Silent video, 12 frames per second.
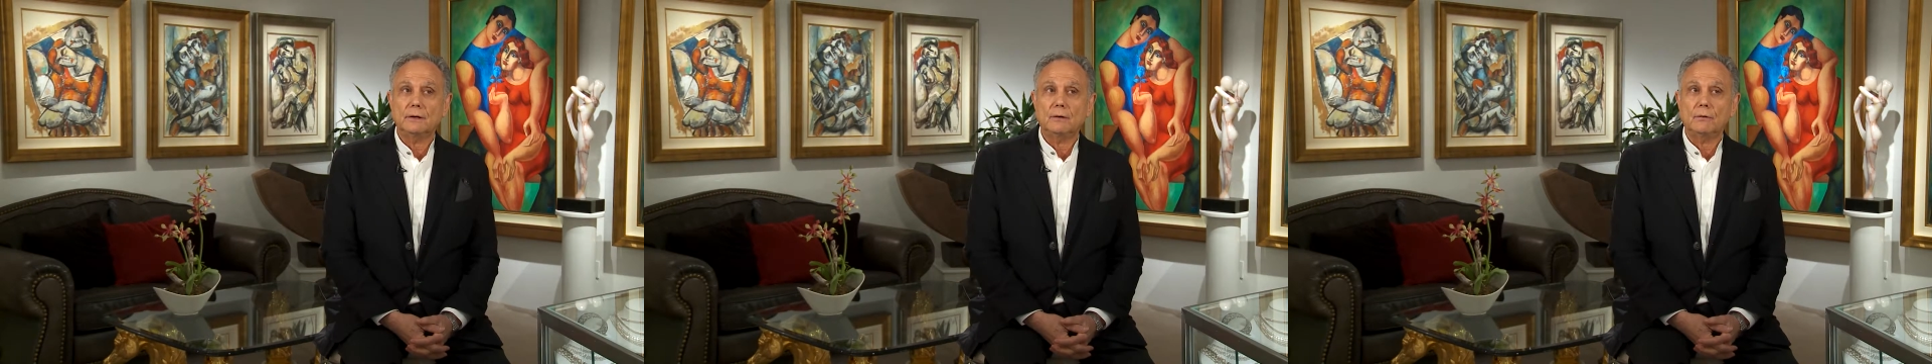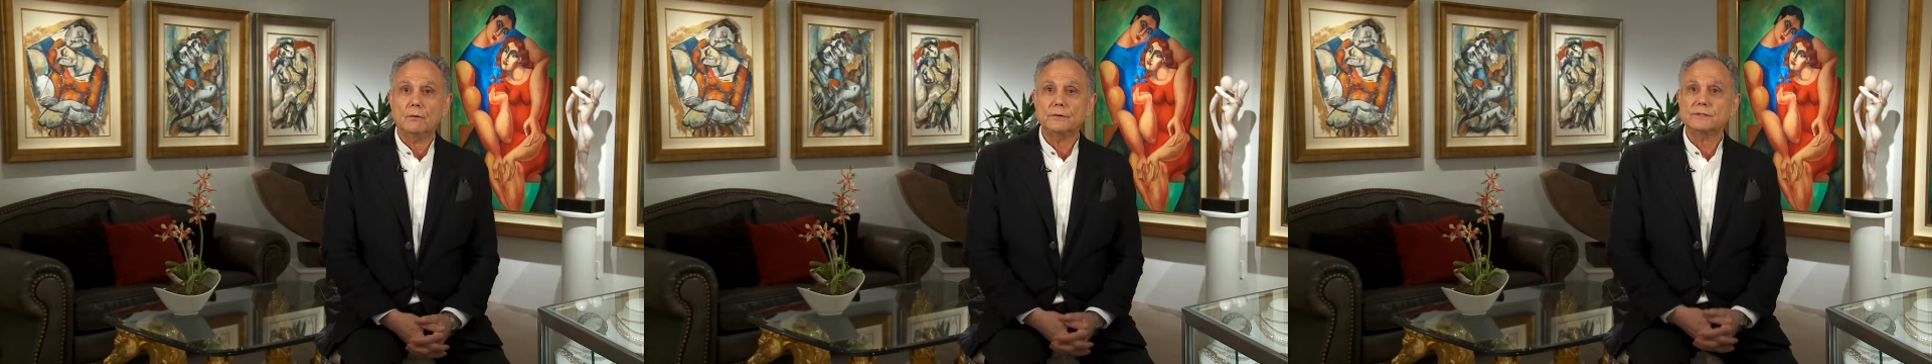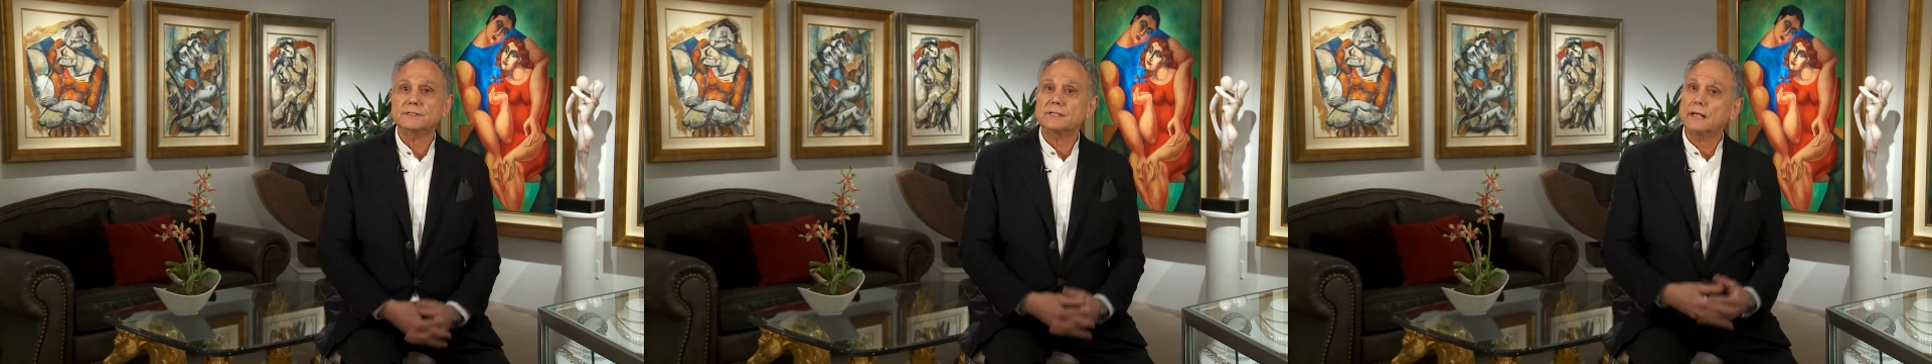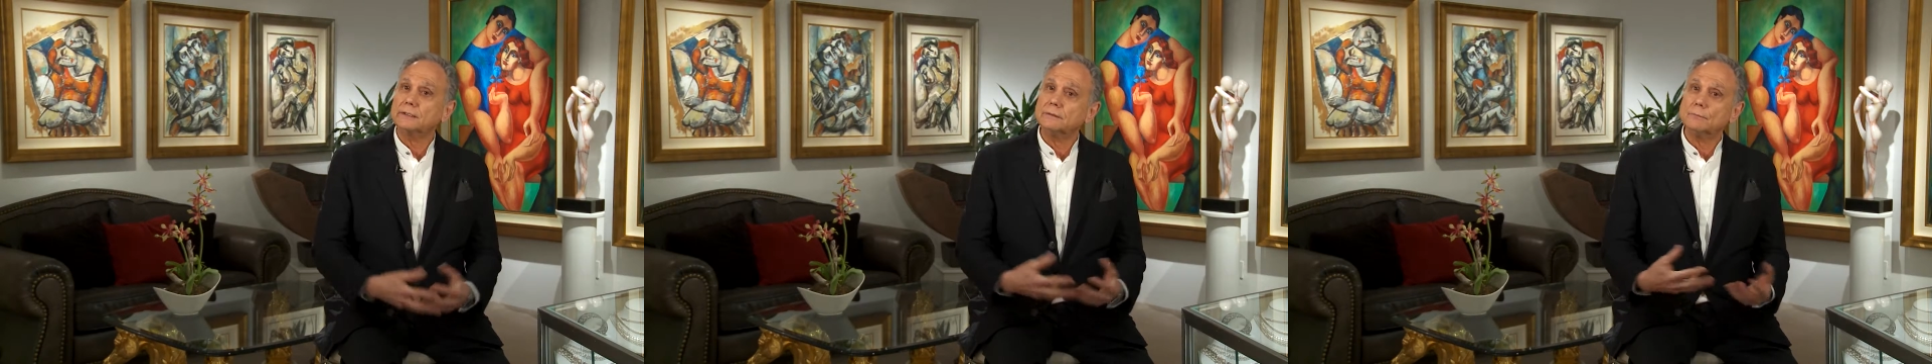all of a
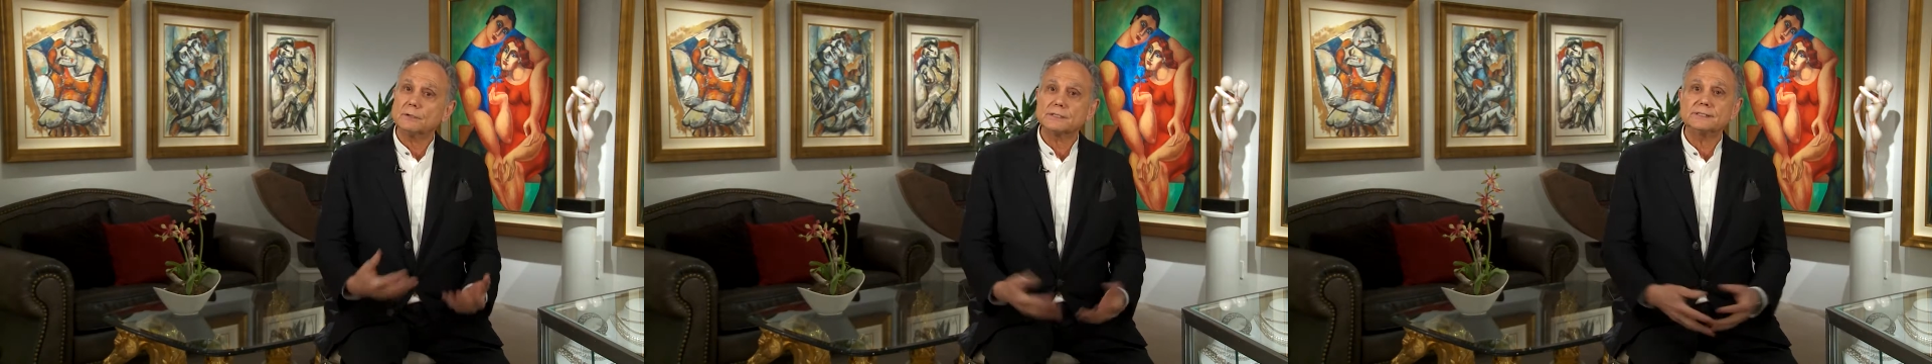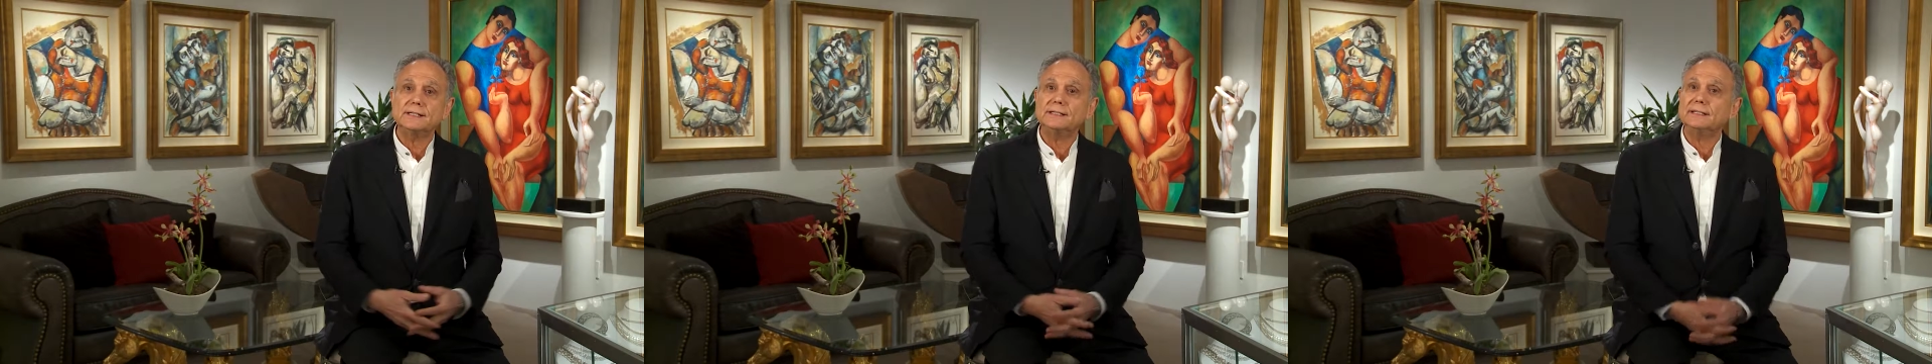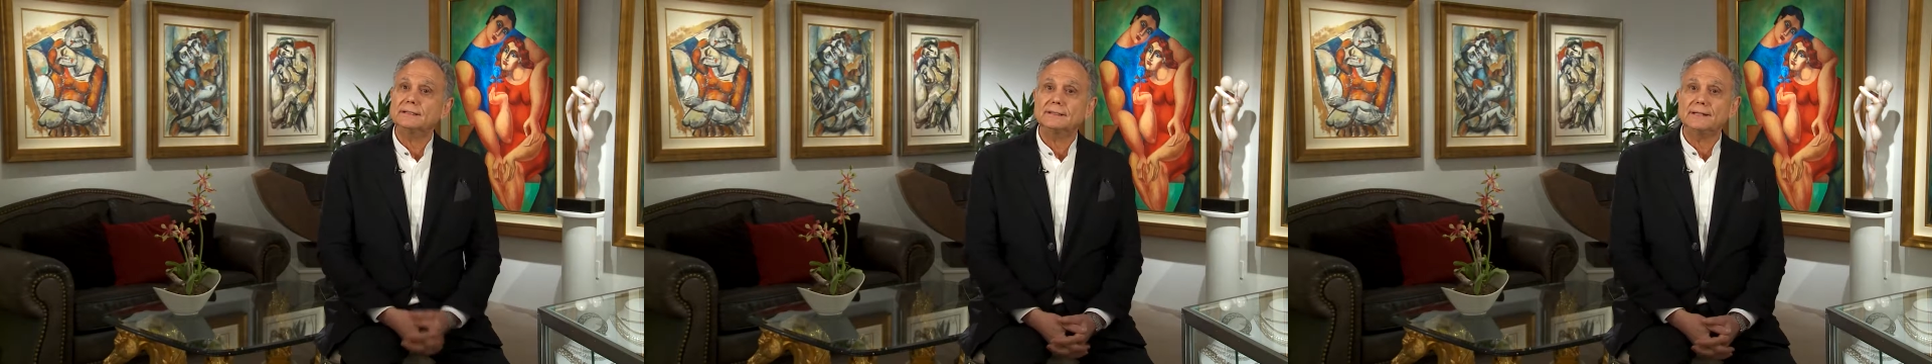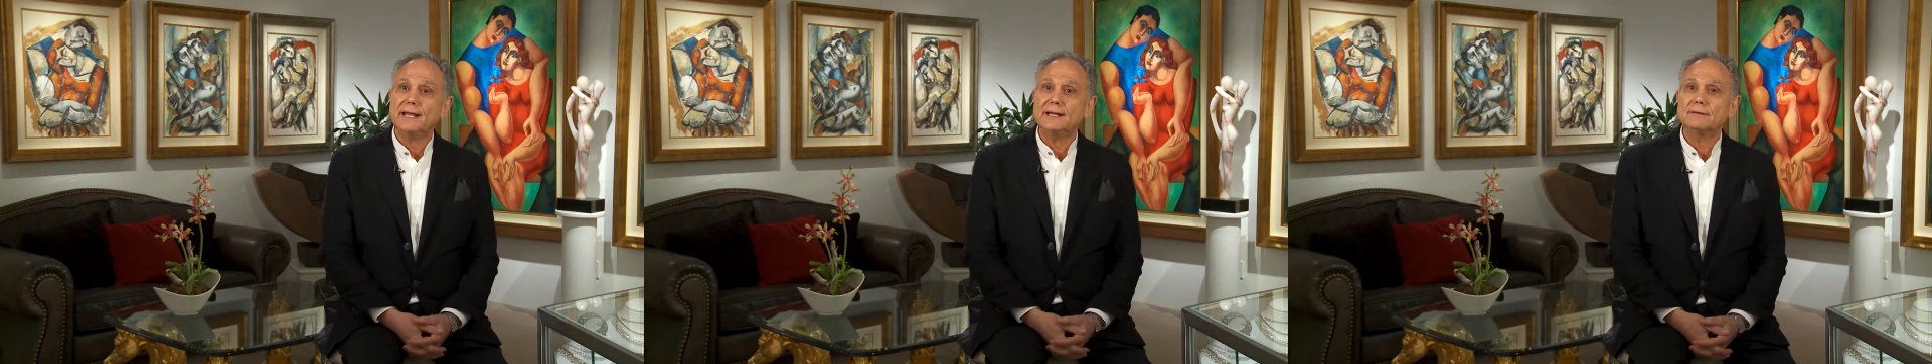sudden we're seeing the
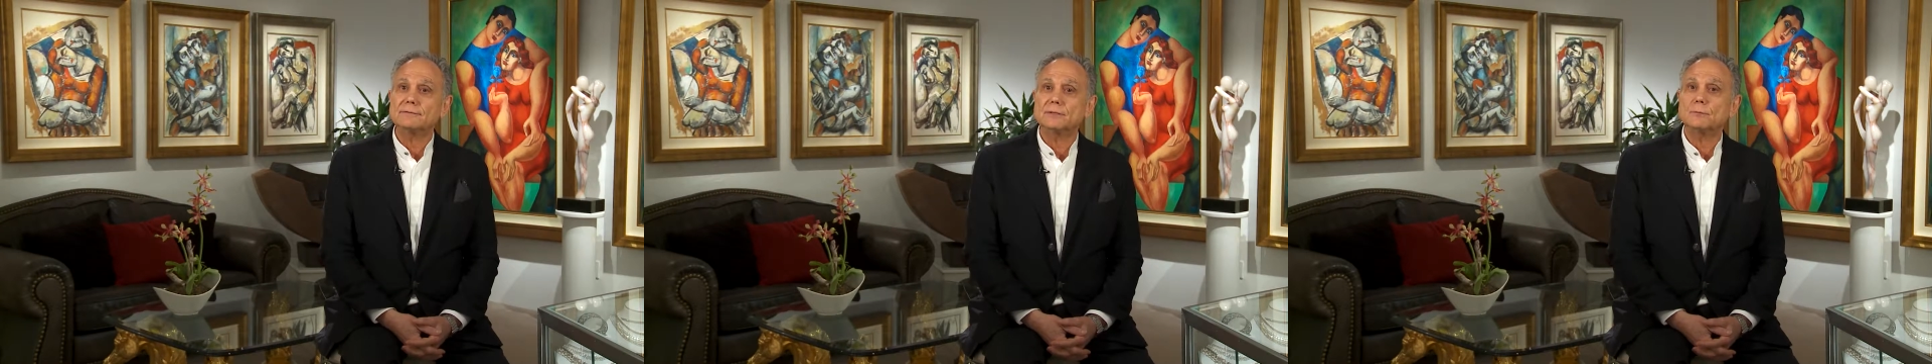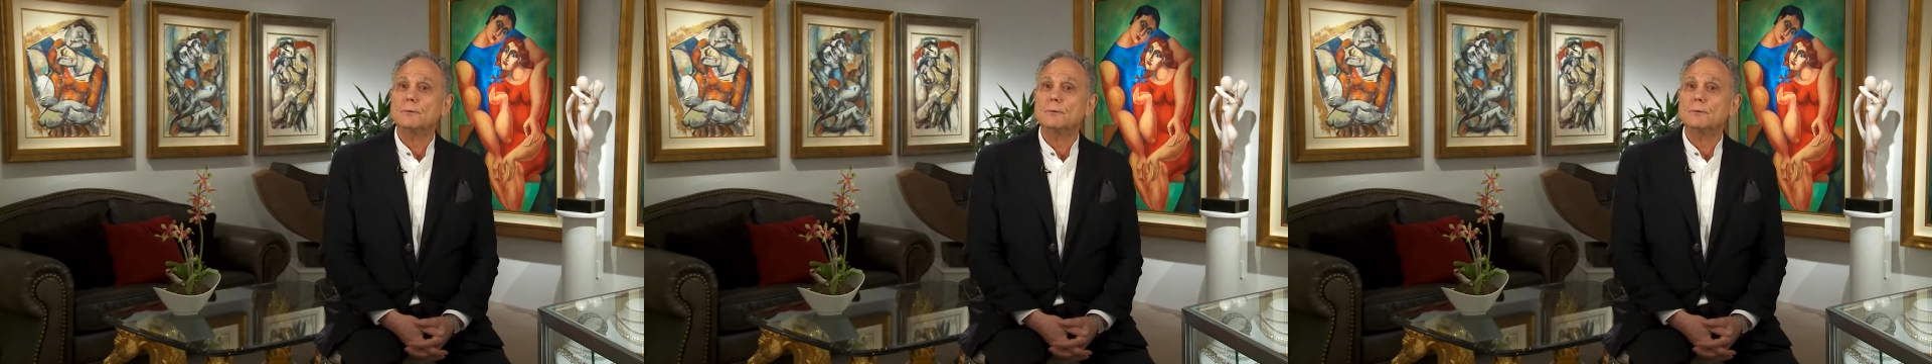natives the